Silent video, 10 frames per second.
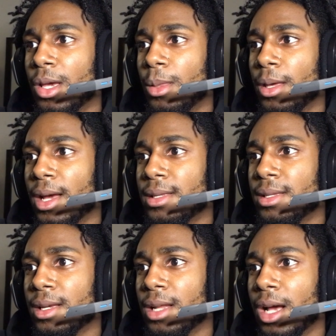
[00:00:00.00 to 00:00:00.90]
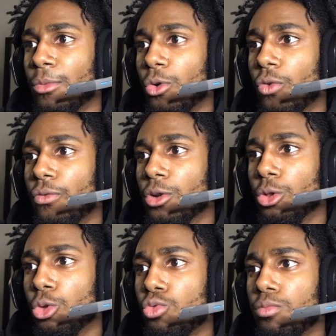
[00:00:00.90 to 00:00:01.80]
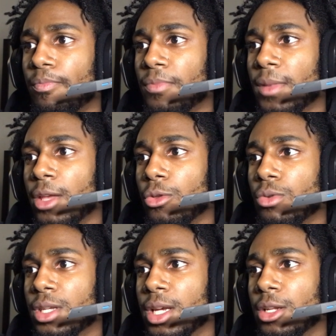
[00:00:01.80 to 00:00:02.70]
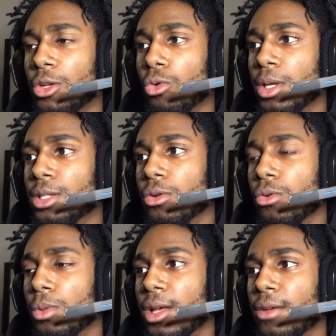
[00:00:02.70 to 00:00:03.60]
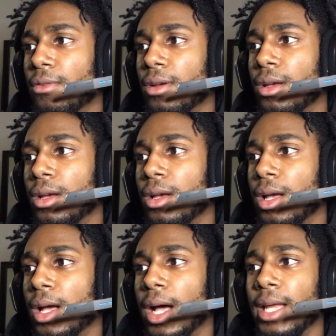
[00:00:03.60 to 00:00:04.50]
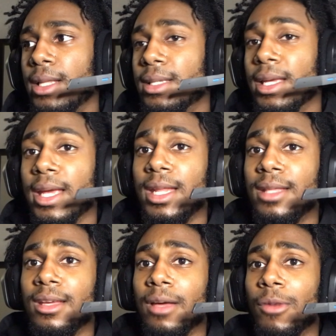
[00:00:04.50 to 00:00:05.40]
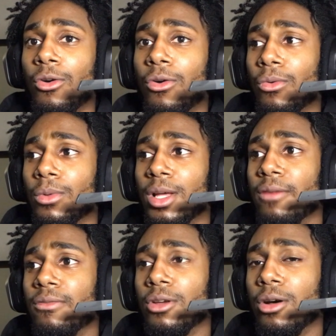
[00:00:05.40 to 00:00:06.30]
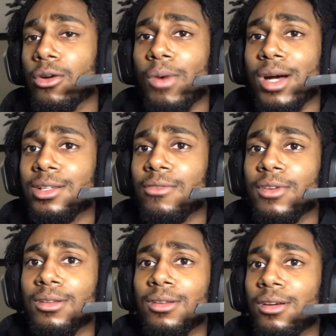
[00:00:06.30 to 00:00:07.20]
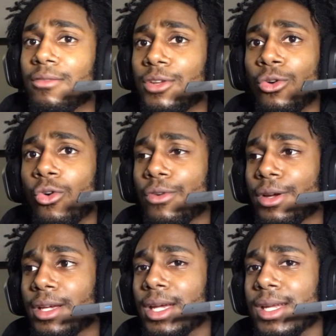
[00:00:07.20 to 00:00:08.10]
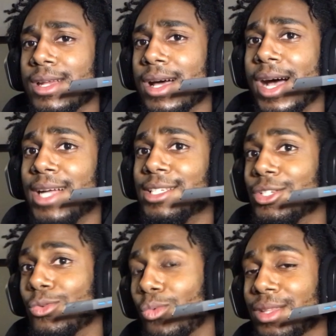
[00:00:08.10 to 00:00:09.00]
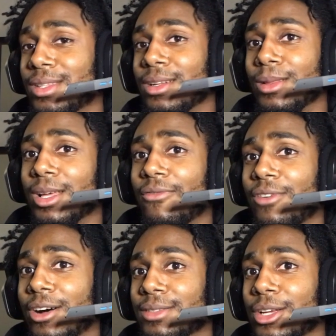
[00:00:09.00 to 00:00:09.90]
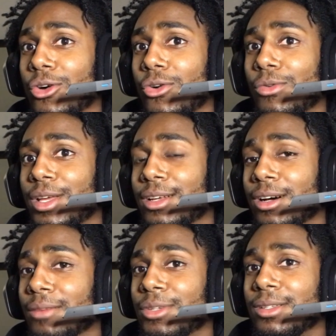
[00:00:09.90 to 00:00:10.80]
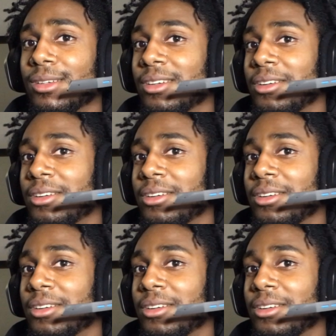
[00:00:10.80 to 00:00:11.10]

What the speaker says: Then I said, I'm going for the loop. And you said, no, let's go left. I didn't say anything about going left. Y'all could watch the video over again. I just went to the left. I was like, oh, they coming.